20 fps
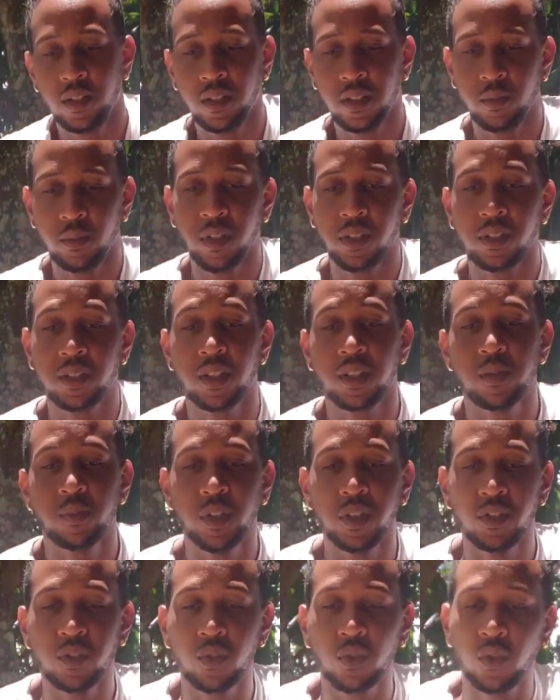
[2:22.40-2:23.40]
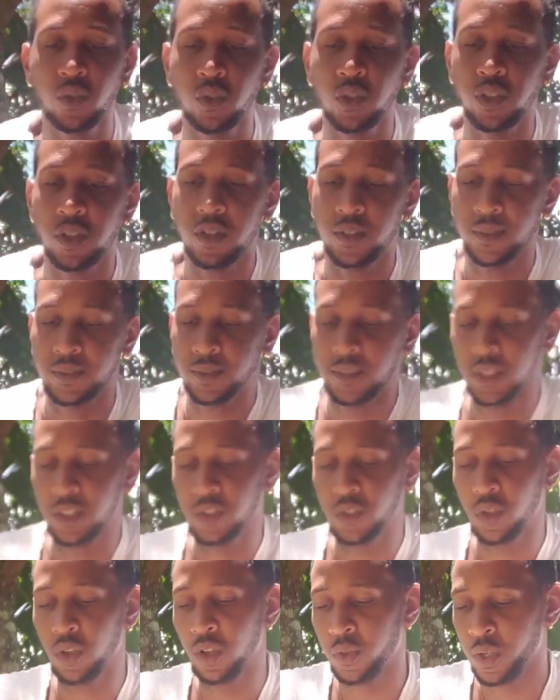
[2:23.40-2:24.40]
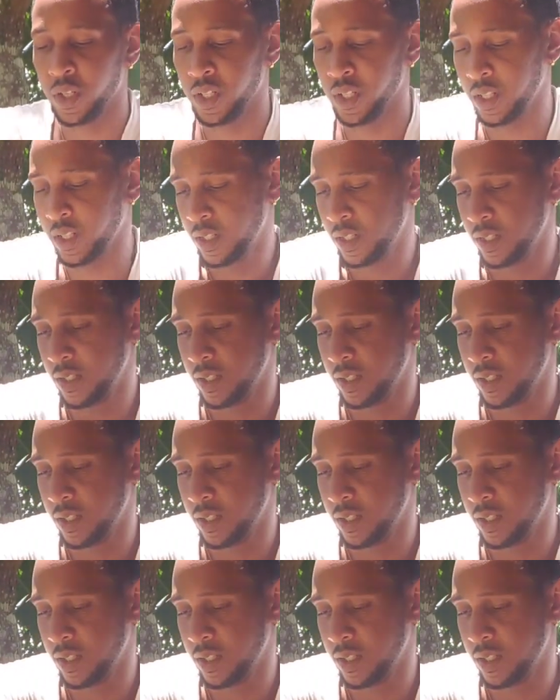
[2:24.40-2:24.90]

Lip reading: about 6 months old. He's already